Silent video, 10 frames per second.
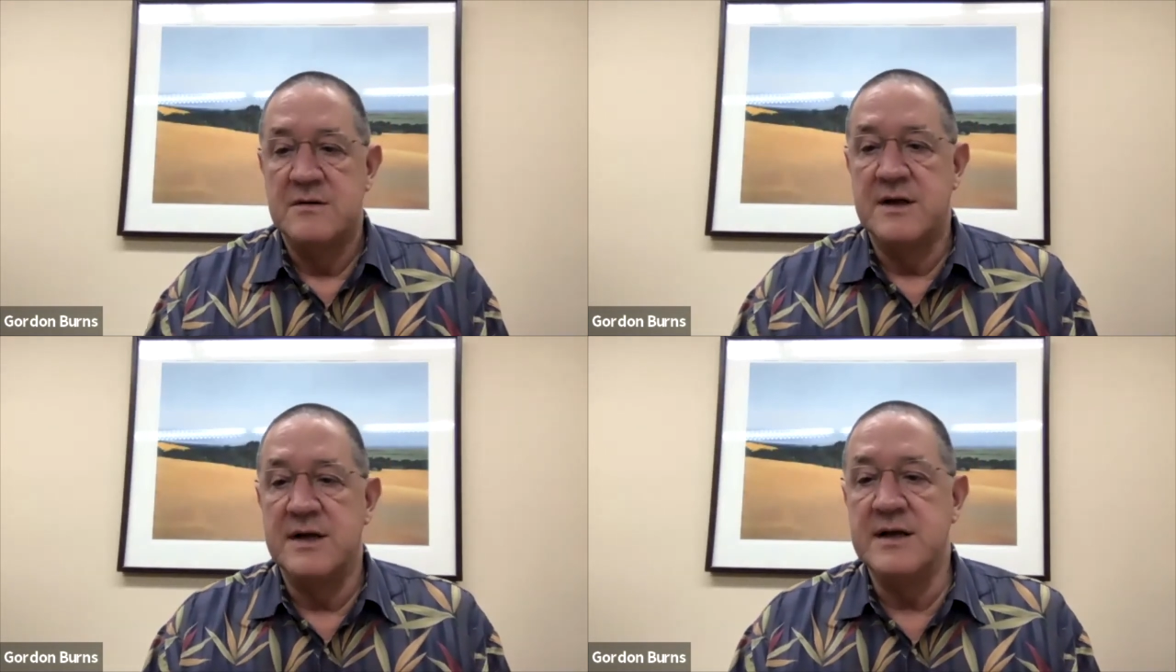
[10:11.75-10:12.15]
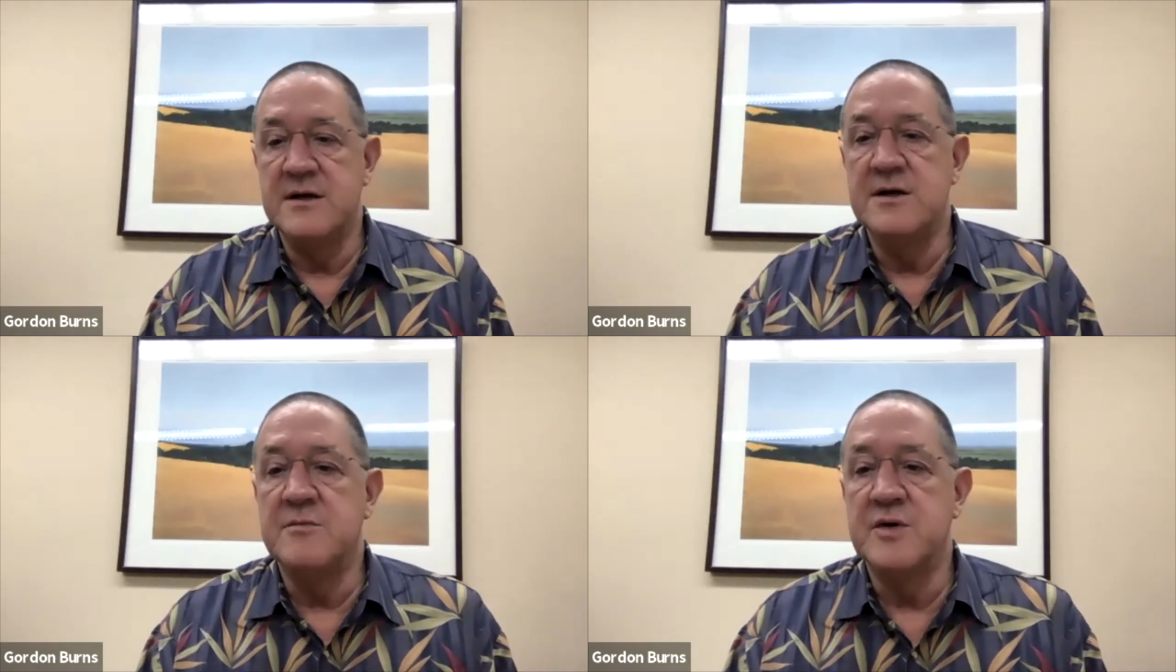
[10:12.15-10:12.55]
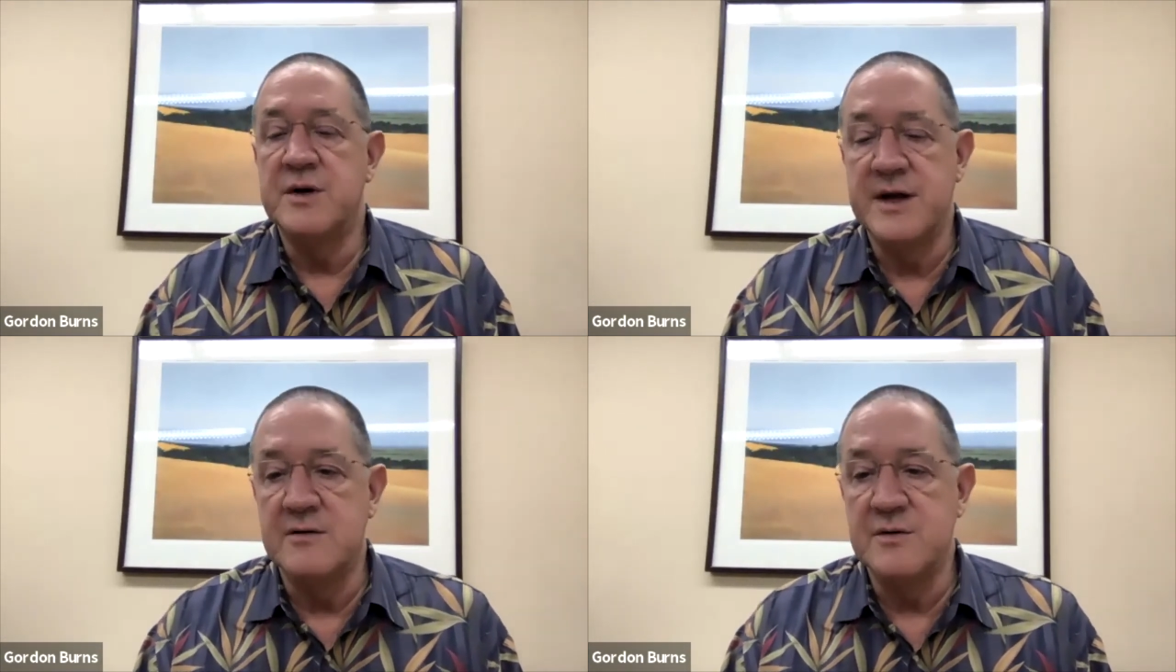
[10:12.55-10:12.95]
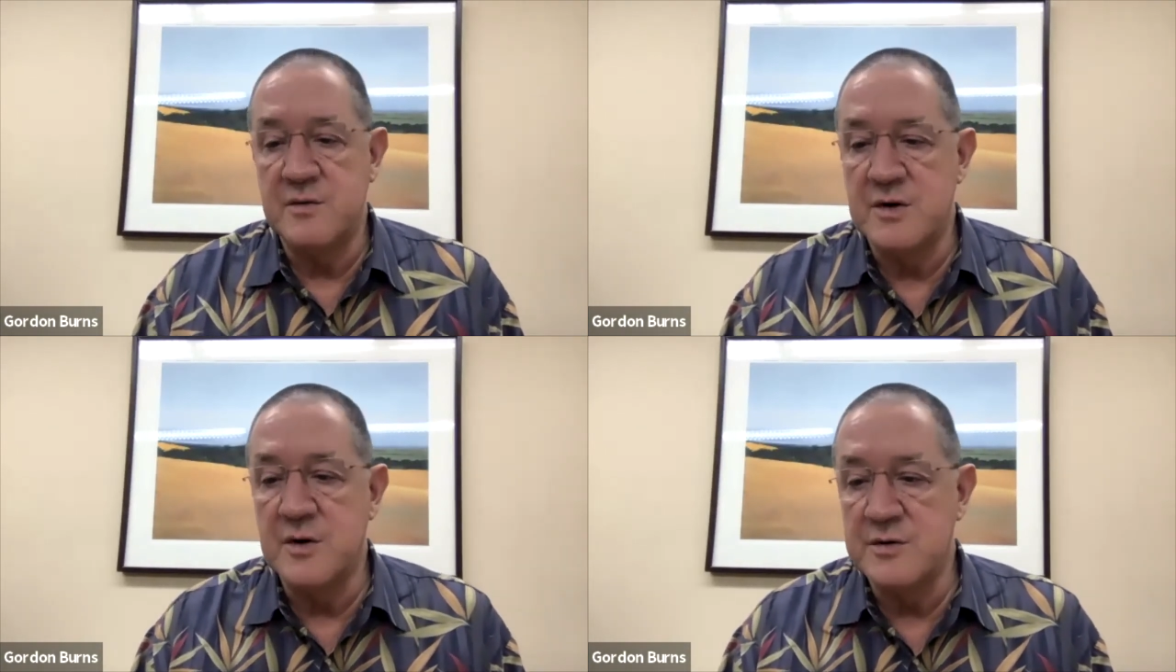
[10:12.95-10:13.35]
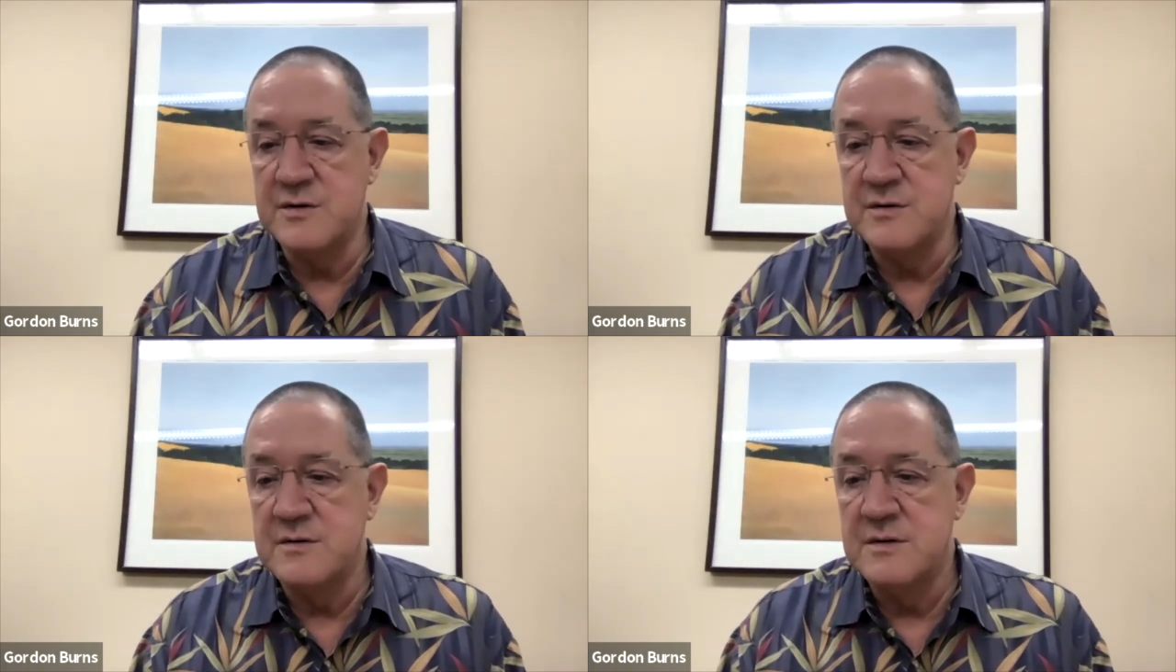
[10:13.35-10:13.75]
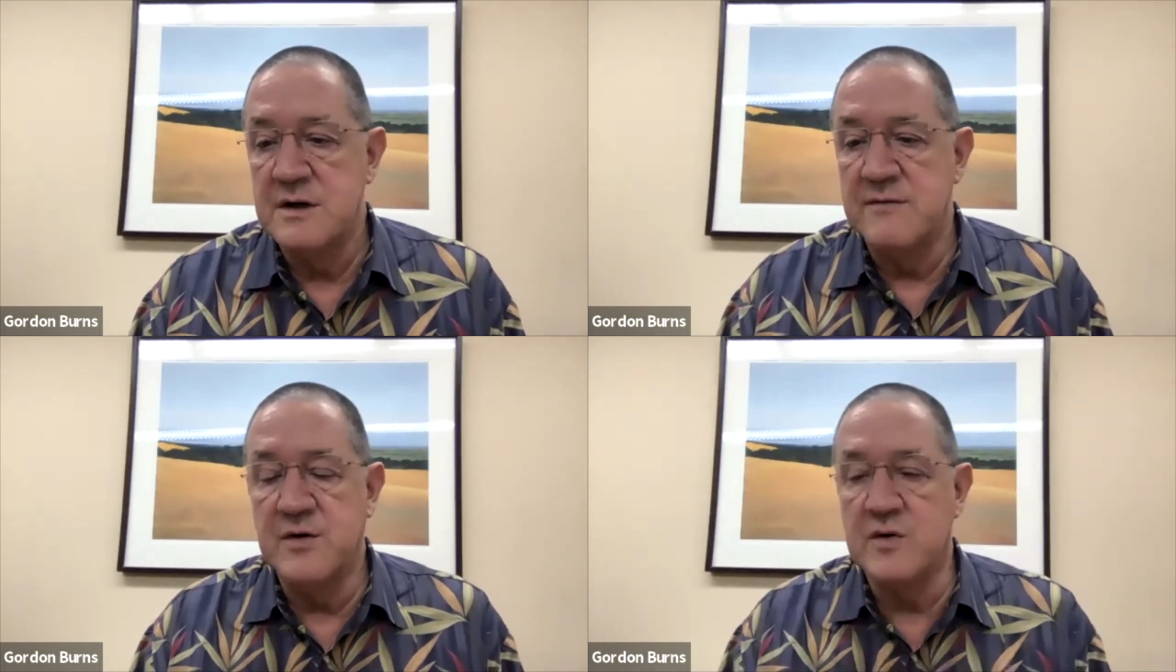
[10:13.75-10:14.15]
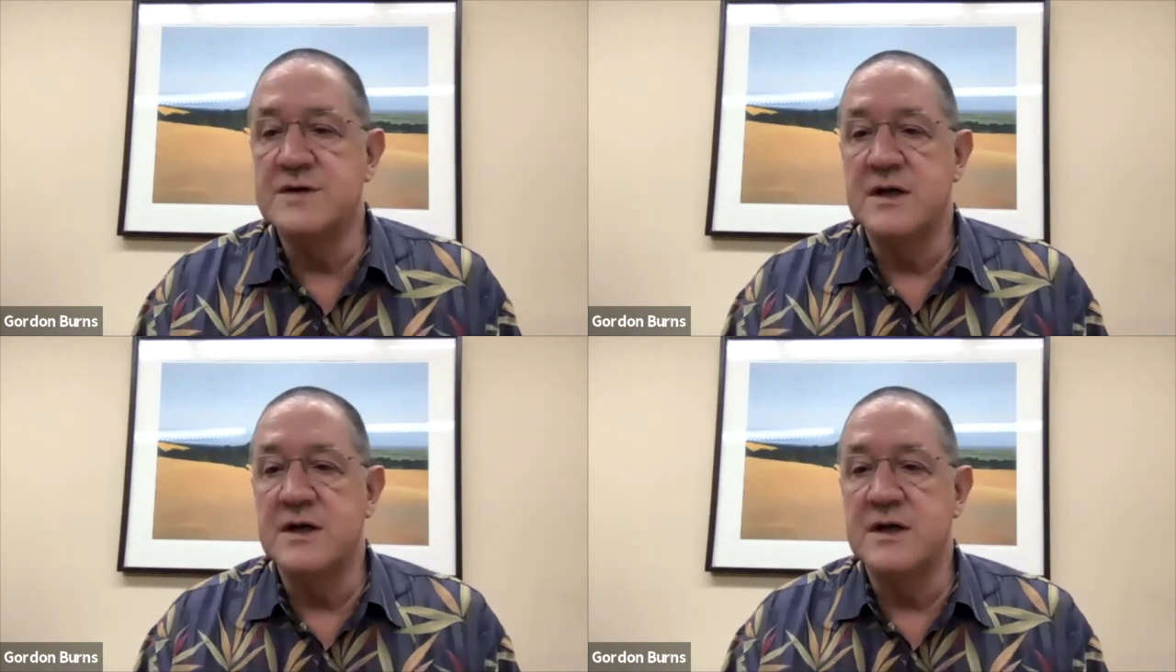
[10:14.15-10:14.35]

They need a number down the road. Of course,